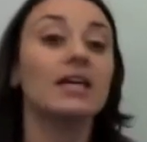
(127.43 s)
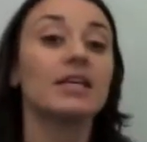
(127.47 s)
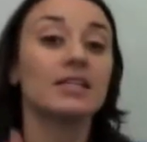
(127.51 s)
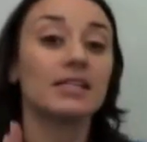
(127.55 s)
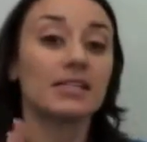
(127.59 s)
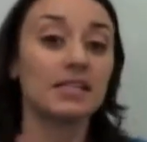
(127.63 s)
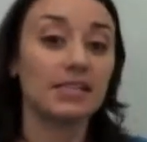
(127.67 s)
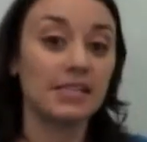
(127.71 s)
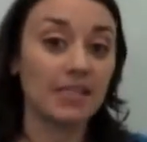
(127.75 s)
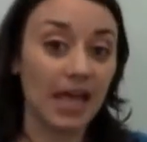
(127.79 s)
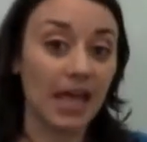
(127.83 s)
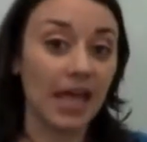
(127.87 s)

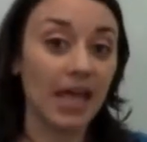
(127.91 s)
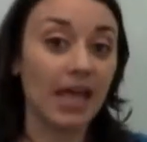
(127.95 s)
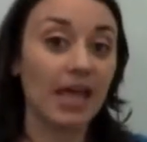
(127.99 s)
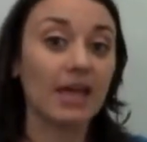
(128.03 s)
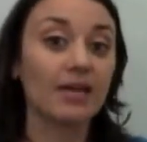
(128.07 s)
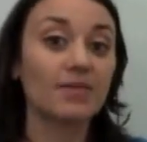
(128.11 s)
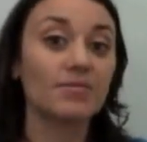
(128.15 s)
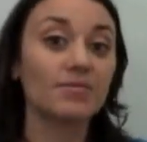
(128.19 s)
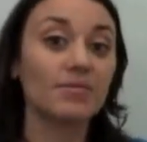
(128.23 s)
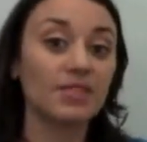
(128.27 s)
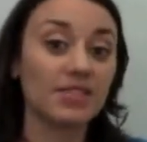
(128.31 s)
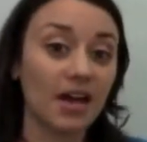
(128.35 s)

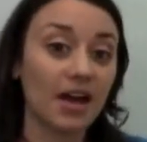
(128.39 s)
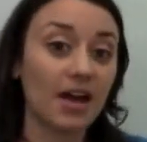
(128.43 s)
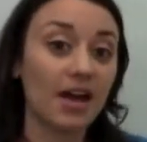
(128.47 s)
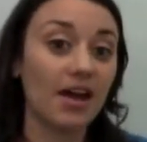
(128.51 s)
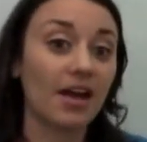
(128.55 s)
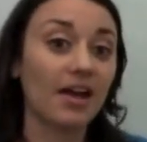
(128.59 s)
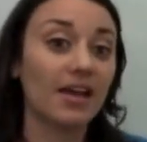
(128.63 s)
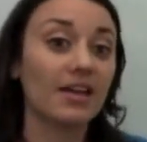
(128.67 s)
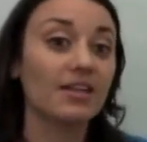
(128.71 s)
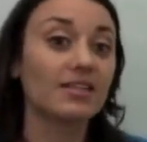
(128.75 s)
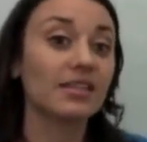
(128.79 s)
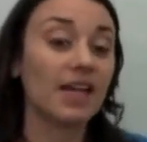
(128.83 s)
Same
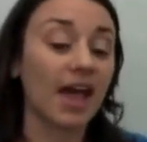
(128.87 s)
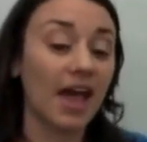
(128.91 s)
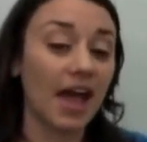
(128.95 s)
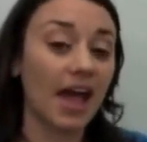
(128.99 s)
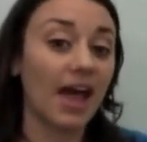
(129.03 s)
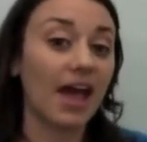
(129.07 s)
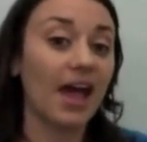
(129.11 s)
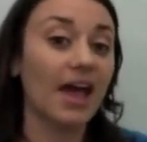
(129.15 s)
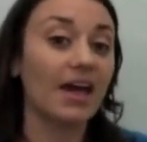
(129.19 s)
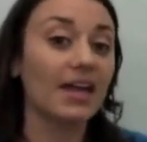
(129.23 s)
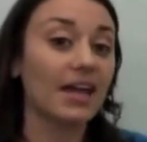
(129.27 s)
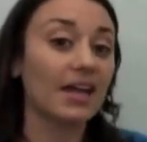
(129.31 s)
signs,
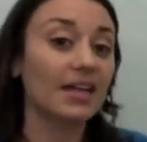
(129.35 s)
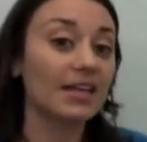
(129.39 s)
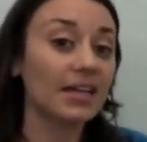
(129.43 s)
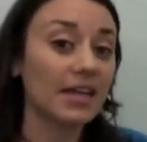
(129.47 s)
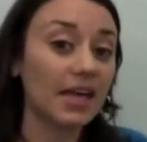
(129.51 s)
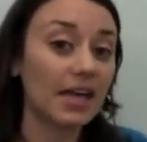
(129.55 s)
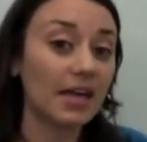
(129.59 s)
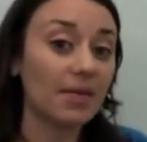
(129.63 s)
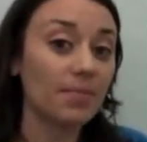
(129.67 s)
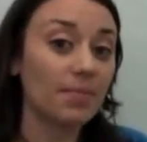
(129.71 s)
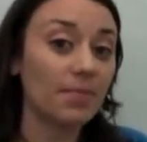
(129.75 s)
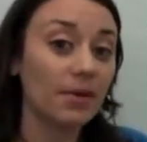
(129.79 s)
add and
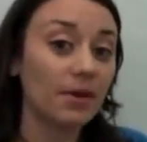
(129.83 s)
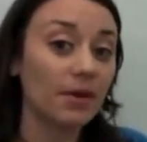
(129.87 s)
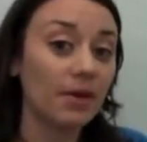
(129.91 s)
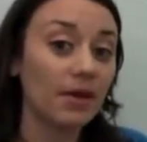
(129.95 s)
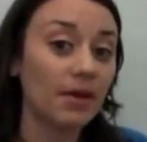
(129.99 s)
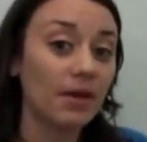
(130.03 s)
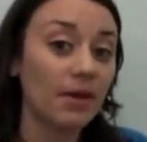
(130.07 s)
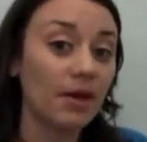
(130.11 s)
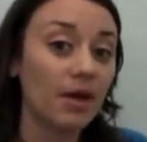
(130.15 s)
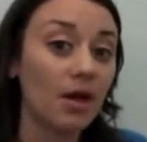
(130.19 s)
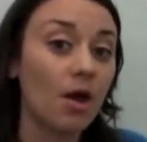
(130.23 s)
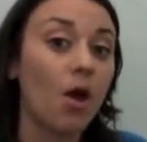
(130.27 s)
keep.
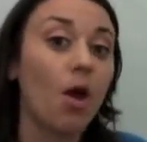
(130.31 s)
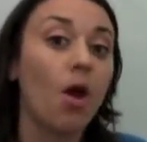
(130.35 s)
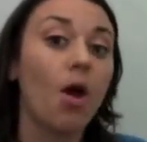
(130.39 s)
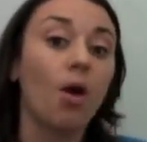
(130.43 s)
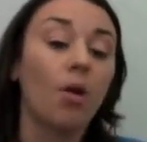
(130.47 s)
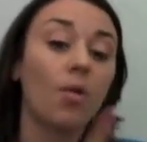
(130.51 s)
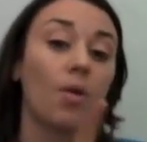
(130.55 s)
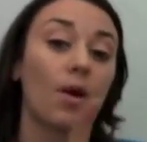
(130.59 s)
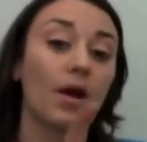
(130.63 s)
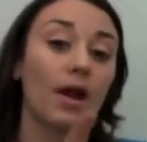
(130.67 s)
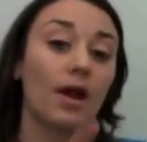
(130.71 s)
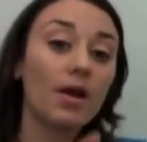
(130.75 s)

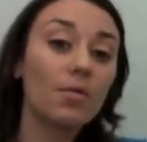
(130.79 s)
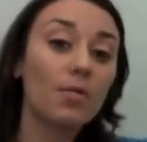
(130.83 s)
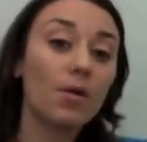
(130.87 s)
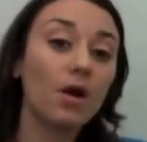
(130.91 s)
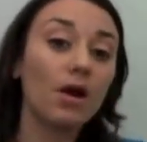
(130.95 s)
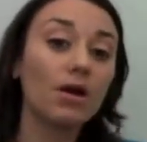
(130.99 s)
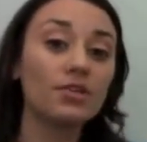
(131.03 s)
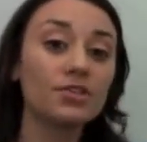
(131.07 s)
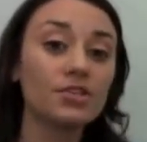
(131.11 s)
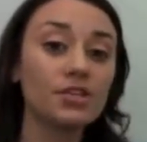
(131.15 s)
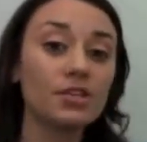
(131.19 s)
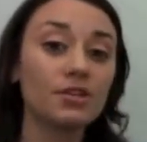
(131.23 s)
What I
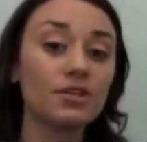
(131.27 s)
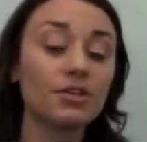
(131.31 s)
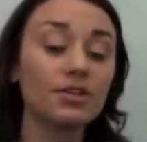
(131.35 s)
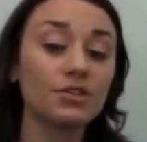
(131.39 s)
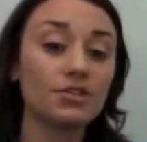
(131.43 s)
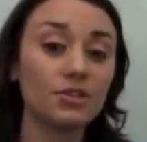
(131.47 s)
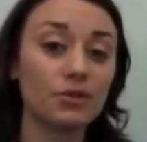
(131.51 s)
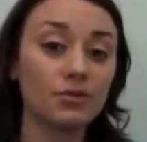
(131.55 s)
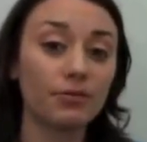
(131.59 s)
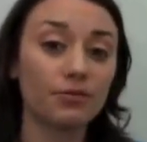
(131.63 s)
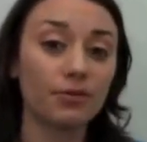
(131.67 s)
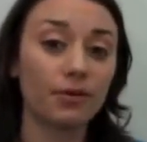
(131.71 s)
want you to
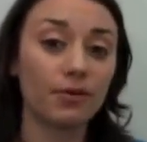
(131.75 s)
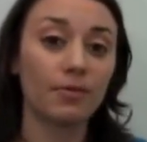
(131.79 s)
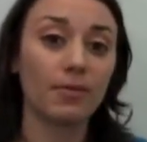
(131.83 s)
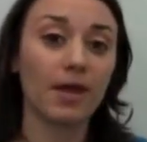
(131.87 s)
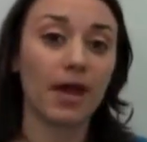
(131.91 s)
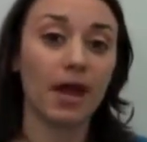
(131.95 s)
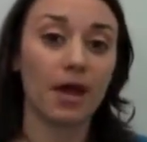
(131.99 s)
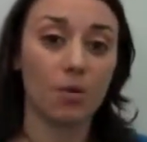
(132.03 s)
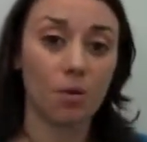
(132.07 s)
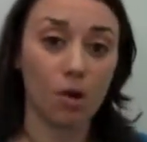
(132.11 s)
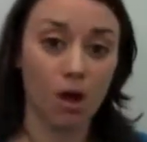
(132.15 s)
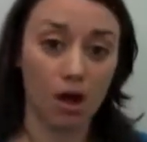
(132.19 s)
do from
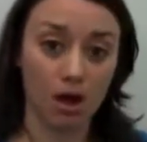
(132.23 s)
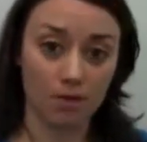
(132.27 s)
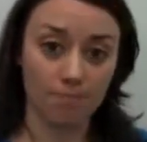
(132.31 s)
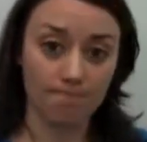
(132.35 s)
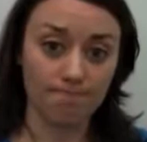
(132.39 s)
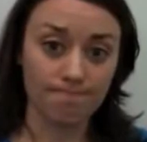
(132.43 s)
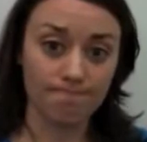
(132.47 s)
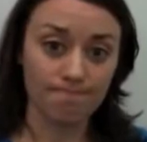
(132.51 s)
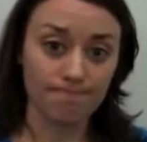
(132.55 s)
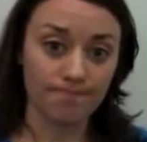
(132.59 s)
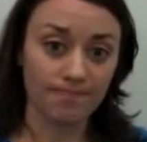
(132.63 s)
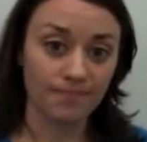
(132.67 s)
now
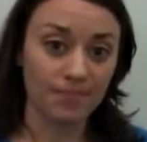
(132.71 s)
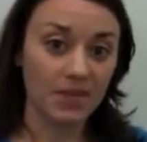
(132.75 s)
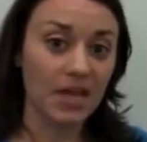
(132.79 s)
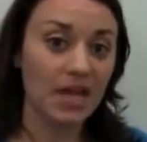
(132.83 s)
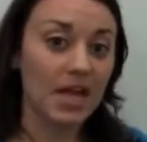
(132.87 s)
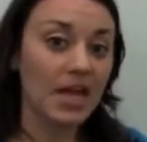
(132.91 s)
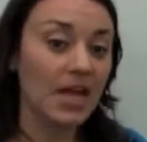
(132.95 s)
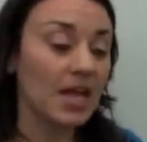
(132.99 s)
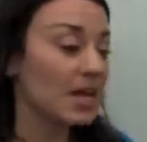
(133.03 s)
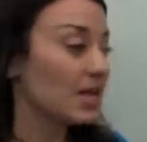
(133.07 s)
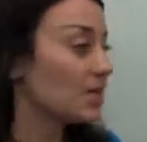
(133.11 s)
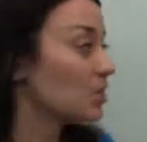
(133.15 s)
on
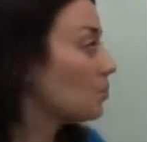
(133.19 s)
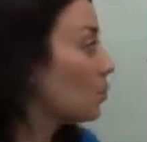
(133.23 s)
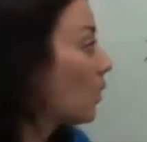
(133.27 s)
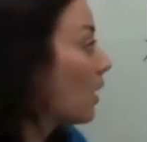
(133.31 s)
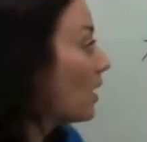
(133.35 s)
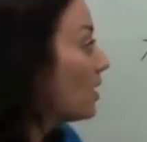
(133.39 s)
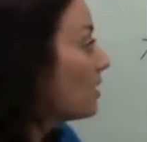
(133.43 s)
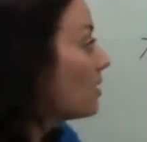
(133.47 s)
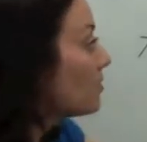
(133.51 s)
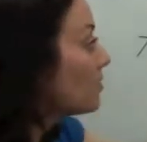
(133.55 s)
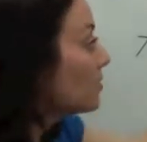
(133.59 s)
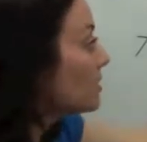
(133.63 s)
is
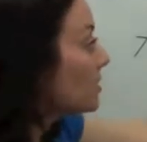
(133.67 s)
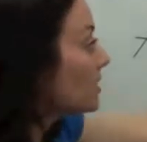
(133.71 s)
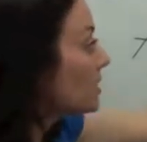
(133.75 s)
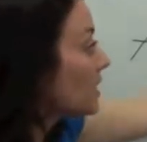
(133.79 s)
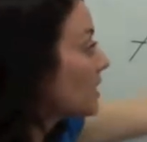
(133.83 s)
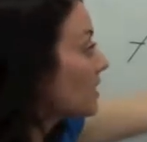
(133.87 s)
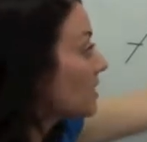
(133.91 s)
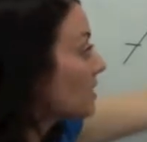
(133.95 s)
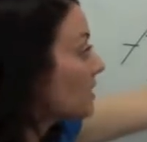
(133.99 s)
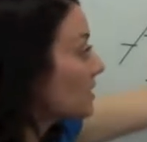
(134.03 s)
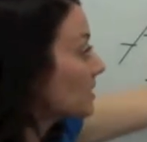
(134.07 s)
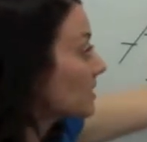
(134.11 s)
when you
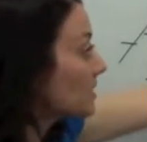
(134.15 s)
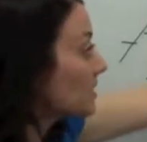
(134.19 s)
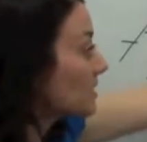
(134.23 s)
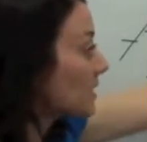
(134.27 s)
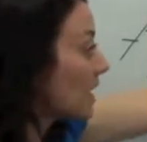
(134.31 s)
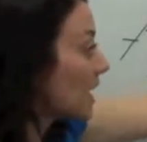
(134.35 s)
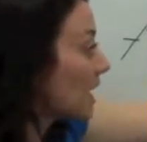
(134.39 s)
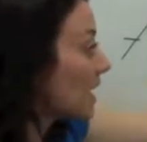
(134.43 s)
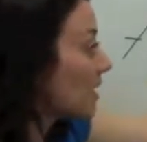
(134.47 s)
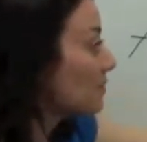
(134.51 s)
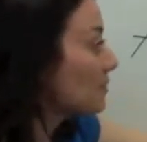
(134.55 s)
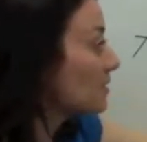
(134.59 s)
see the
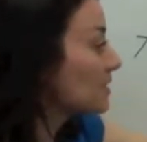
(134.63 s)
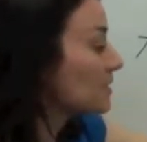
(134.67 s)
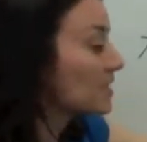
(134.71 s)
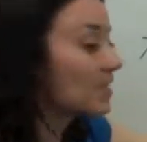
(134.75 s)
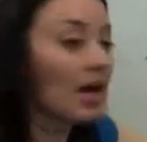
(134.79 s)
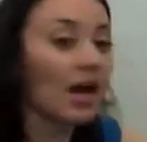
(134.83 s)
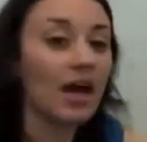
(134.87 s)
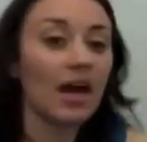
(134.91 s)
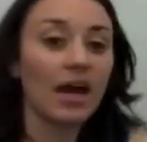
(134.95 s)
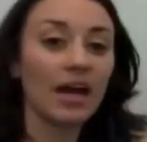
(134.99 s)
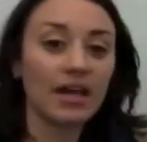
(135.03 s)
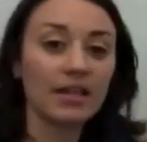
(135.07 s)
same
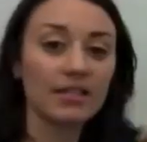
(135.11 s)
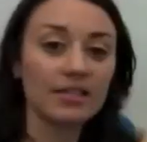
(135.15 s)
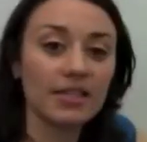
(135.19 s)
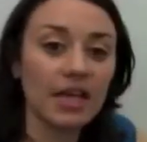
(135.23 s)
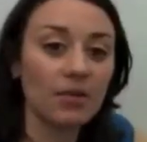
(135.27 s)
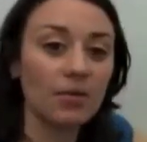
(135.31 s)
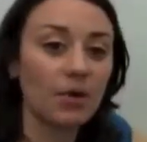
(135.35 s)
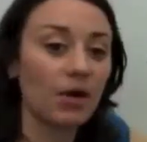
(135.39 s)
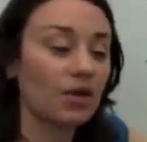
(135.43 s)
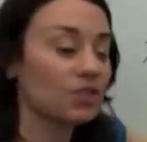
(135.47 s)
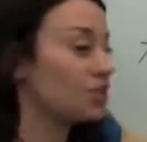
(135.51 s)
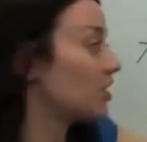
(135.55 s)
signs,
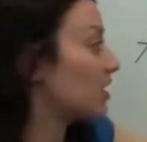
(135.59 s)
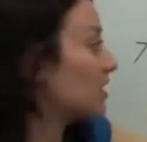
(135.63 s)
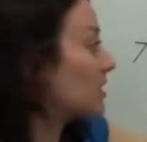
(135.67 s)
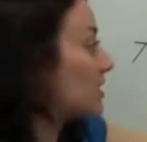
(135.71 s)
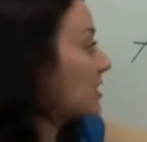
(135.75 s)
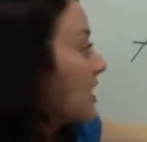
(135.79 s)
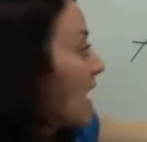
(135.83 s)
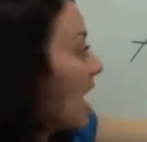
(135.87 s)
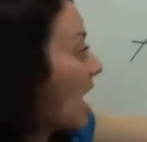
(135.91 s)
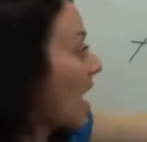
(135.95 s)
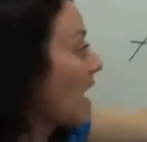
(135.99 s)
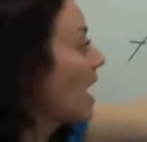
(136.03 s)
I want you to
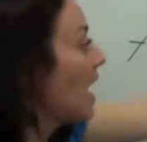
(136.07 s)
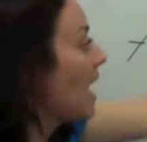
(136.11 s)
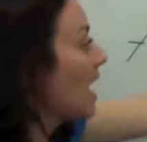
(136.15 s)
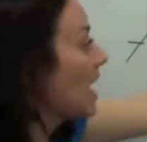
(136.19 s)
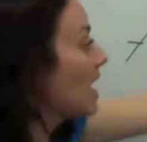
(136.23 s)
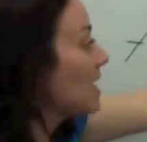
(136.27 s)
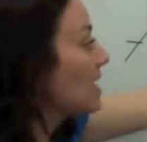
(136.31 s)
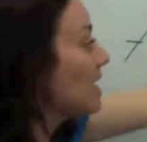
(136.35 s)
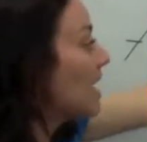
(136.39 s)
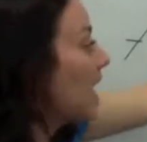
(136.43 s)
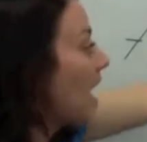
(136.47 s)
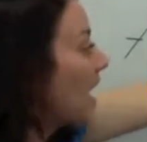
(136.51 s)
say
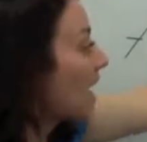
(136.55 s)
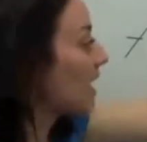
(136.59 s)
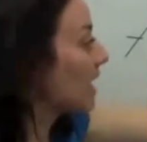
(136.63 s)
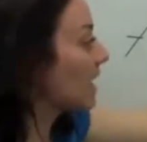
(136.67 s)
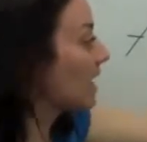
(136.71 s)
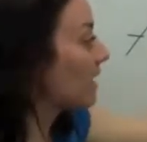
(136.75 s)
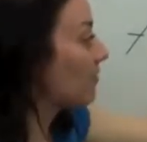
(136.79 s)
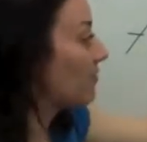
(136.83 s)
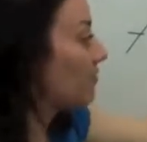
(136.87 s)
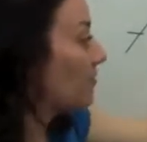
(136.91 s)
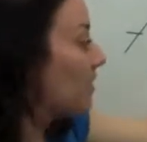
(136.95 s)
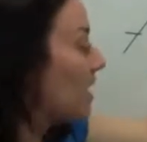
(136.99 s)
negative,